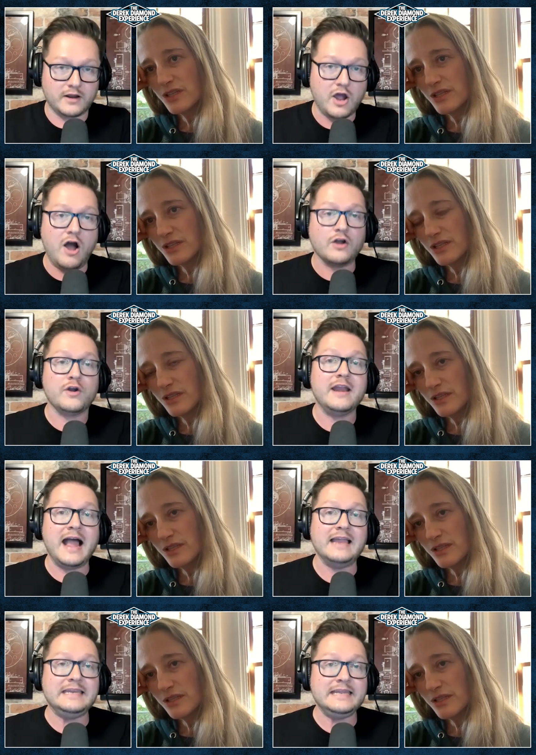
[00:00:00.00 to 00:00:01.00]
Speaker 1: a concrete
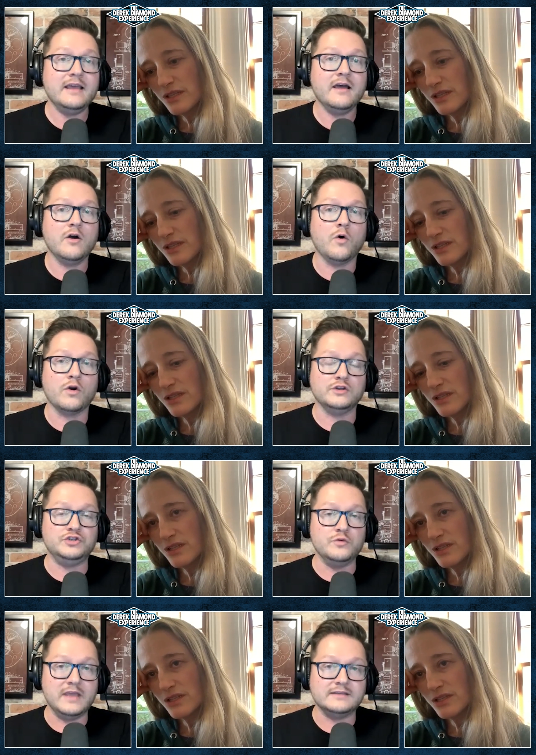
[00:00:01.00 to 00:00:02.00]
idea, or
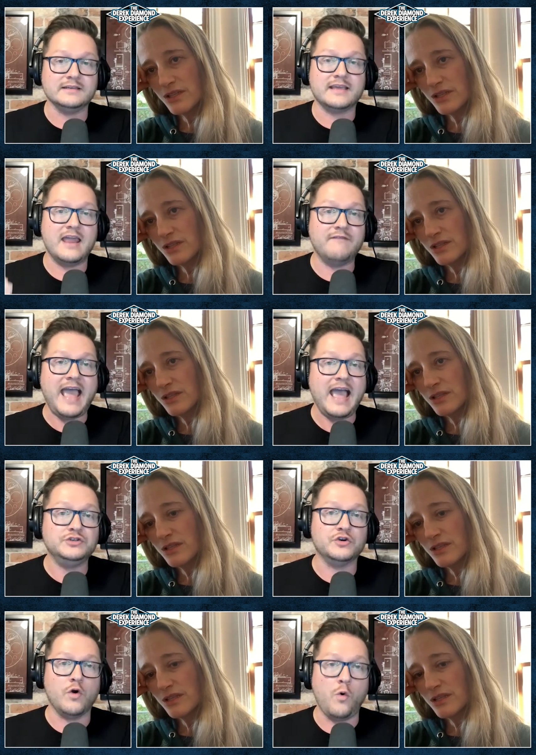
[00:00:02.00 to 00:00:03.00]
did you get to kind of
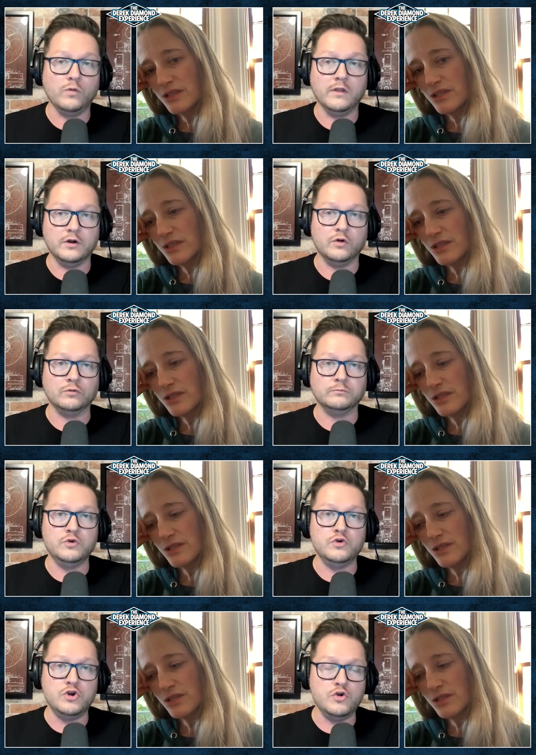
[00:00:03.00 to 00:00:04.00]
add your own little
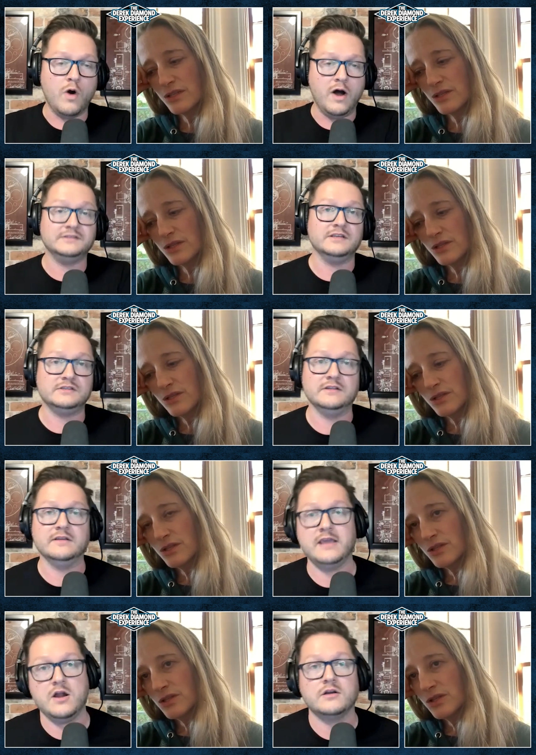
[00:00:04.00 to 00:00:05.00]
nuances to
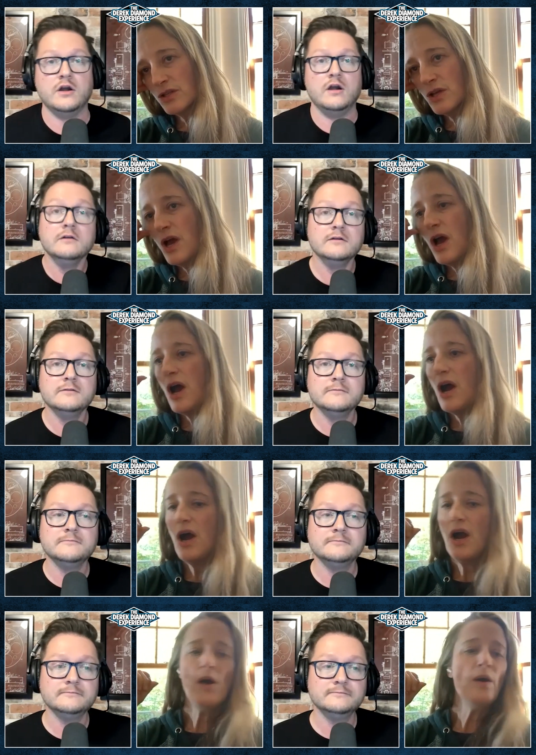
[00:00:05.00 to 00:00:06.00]
the character?
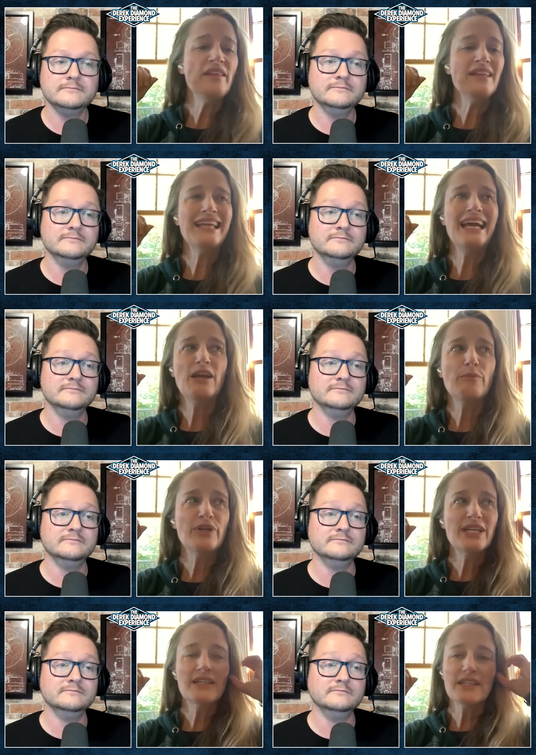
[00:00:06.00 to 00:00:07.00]
Speaker 2: Oh, I think they had a
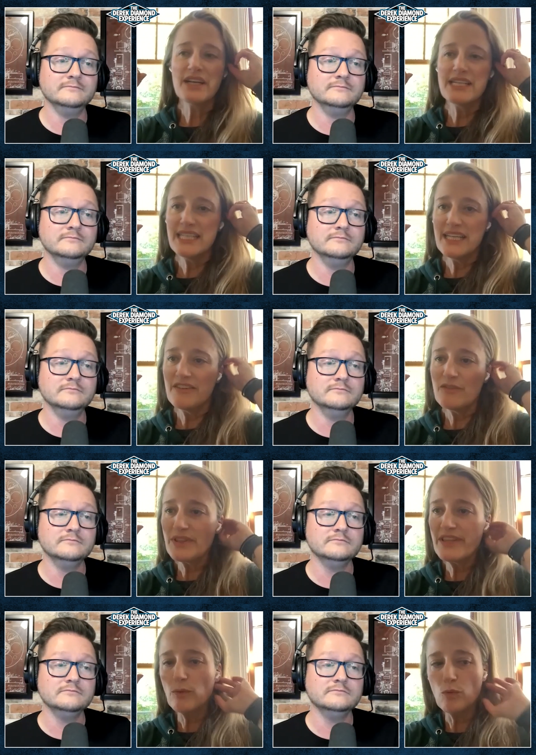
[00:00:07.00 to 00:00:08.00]
pretty clear idea of
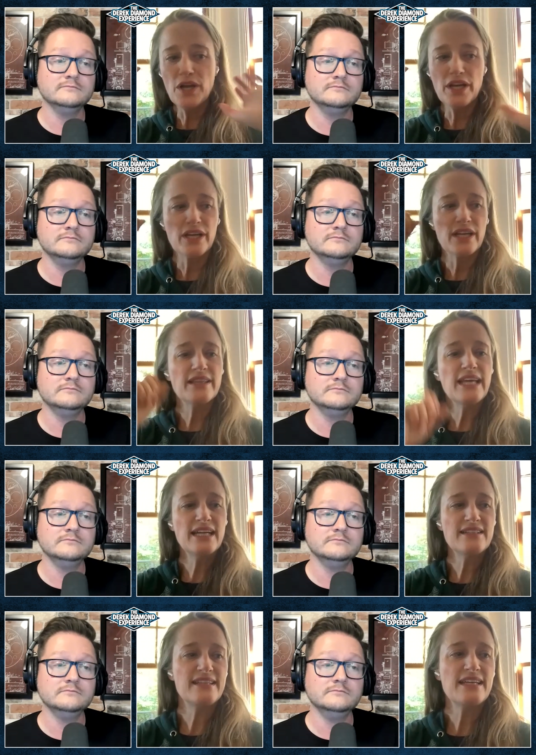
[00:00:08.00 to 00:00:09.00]
what they wanted. And
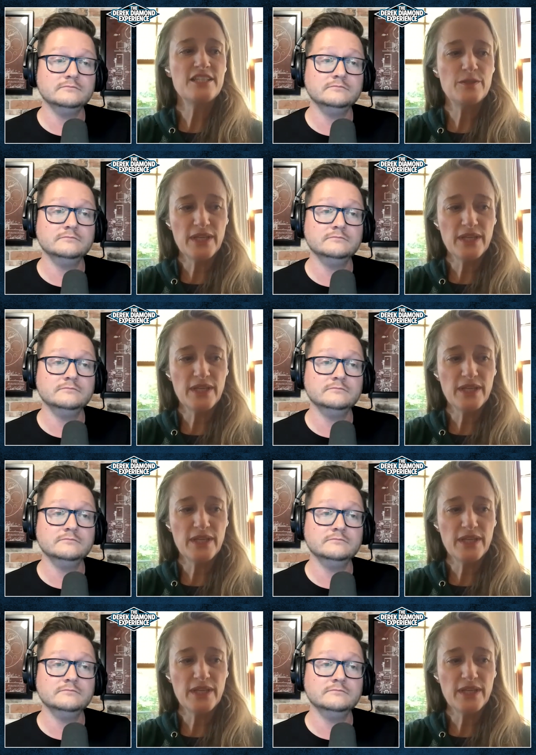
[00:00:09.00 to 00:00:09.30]
they had said to